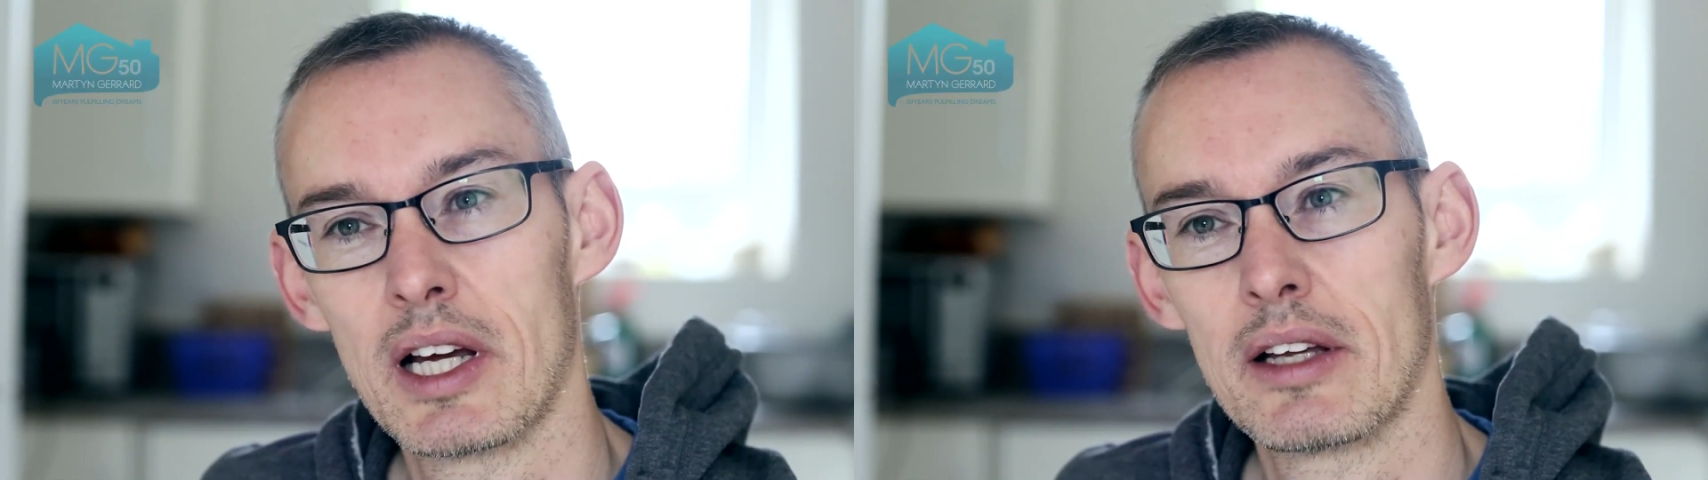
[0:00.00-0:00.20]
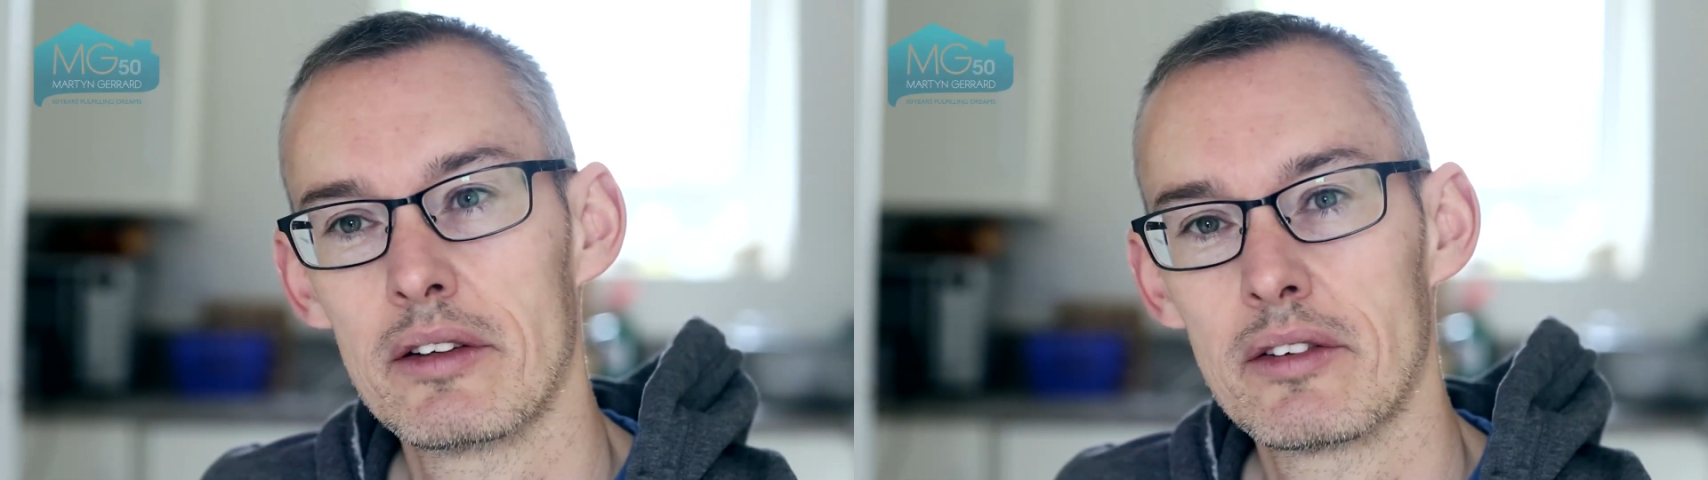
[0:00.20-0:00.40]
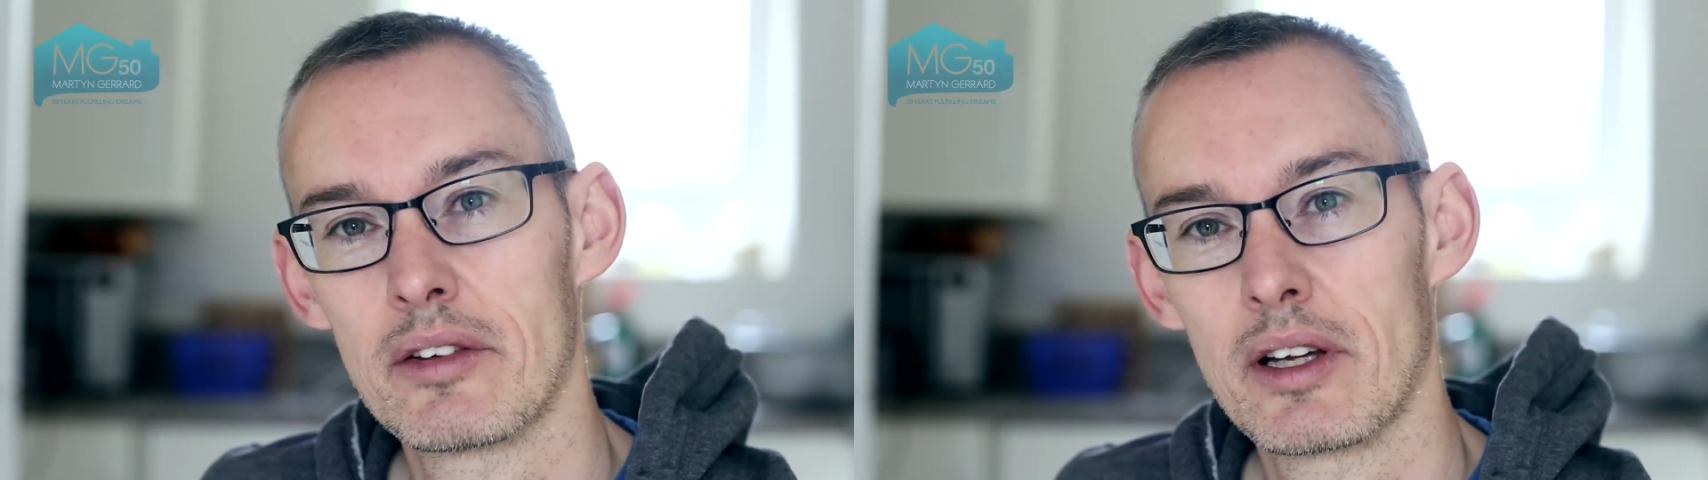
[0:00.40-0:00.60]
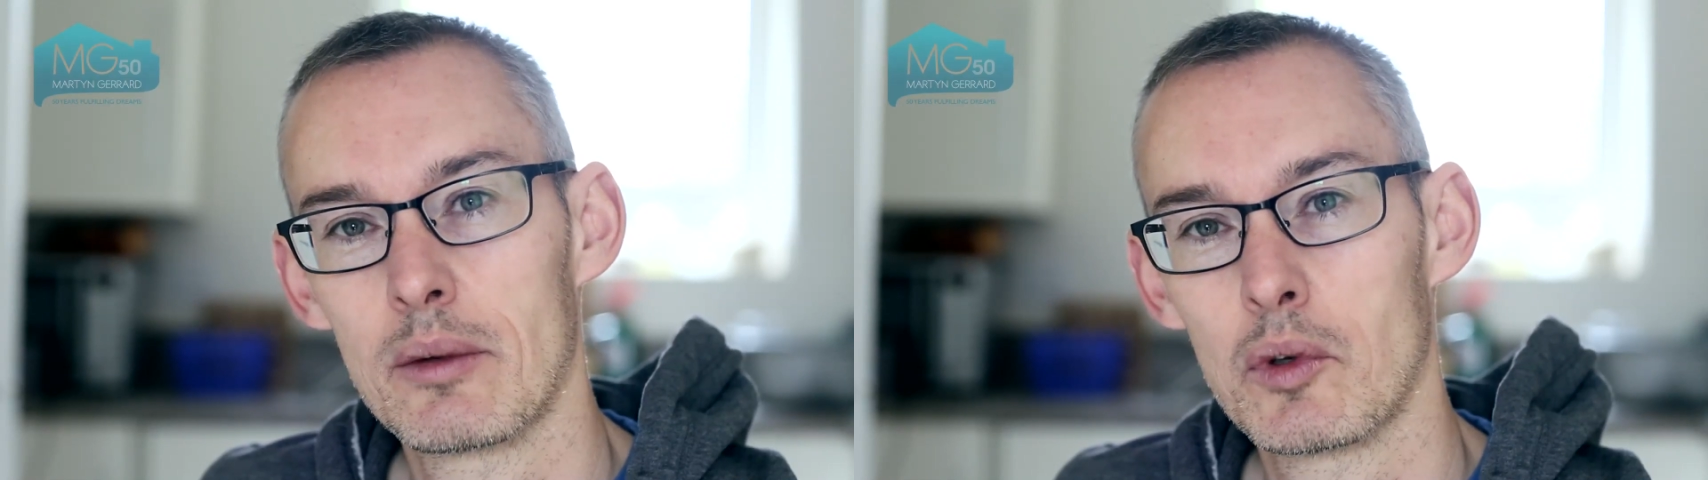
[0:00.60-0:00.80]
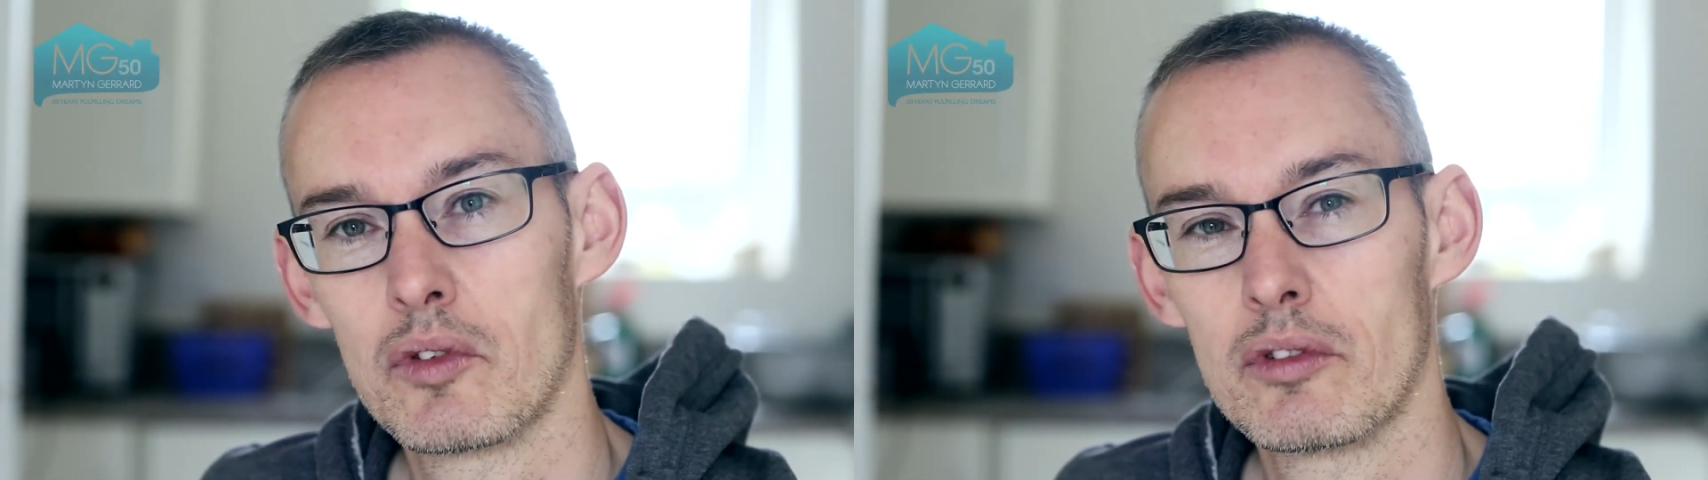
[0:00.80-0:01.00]
and
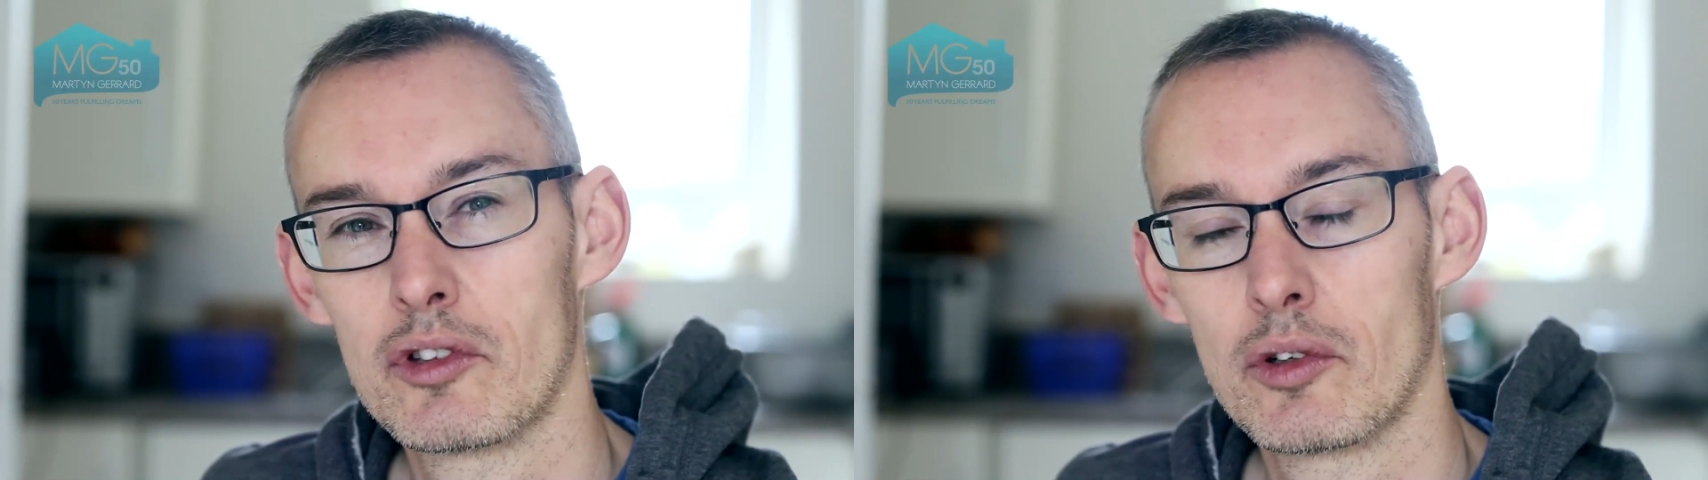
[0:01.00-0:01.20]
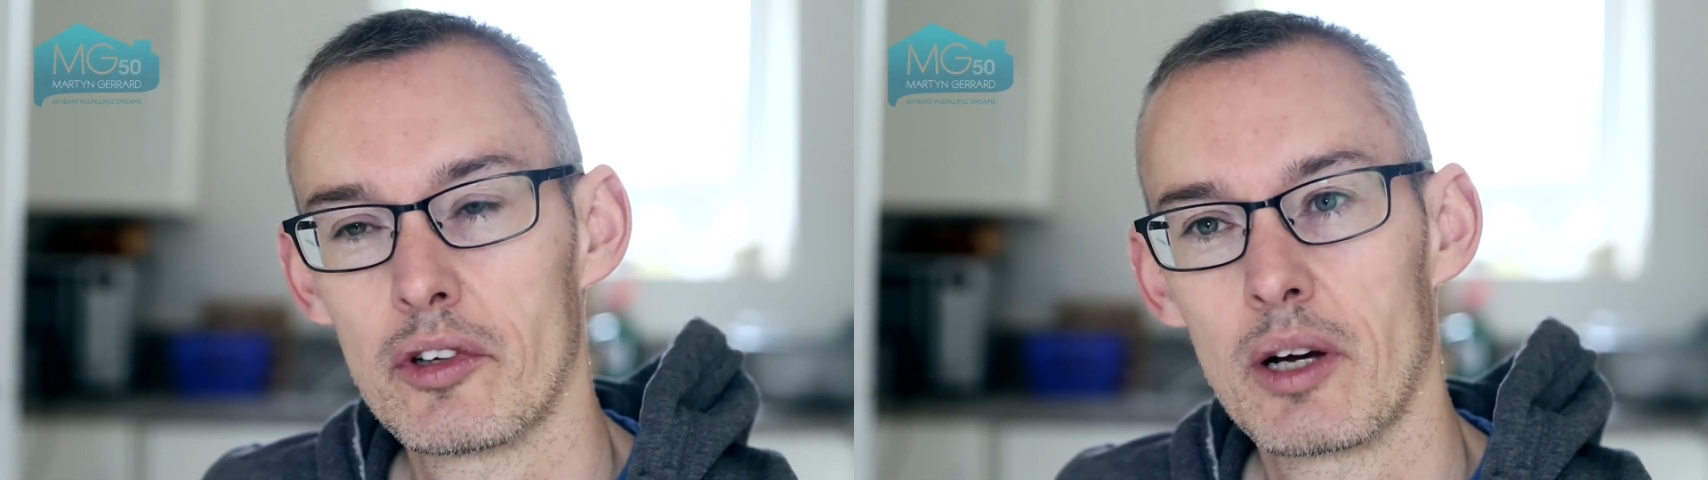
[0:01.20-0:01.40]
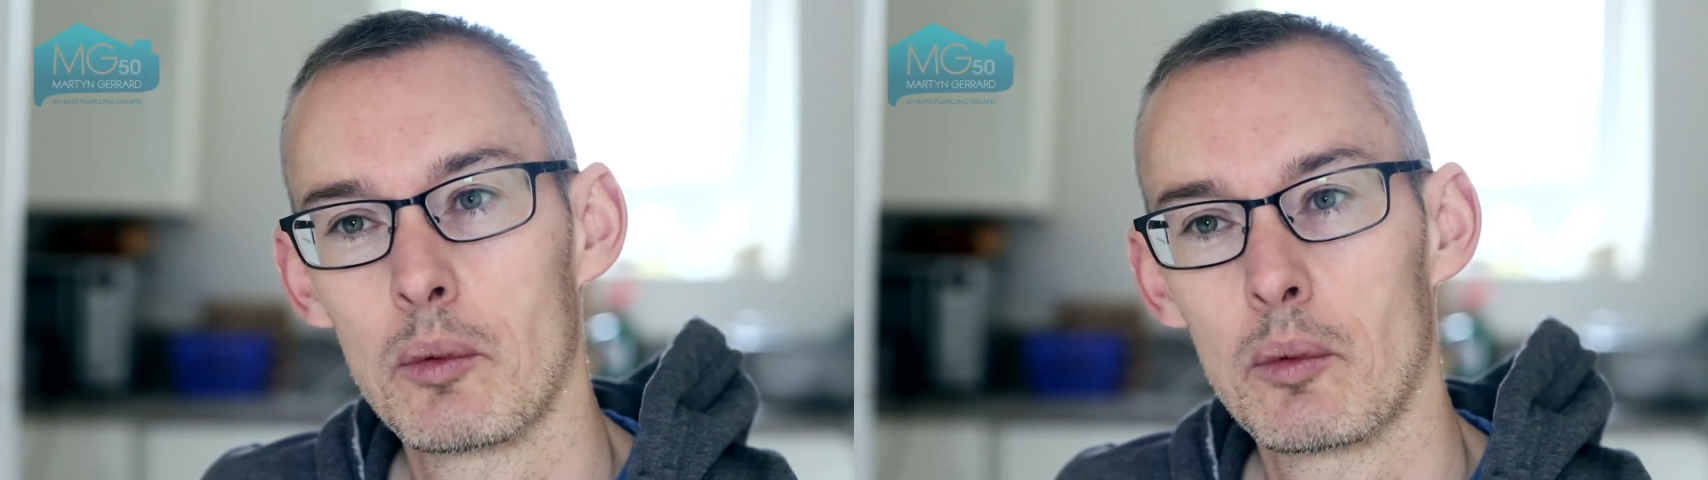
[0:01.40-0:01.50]
I wasn't sure that I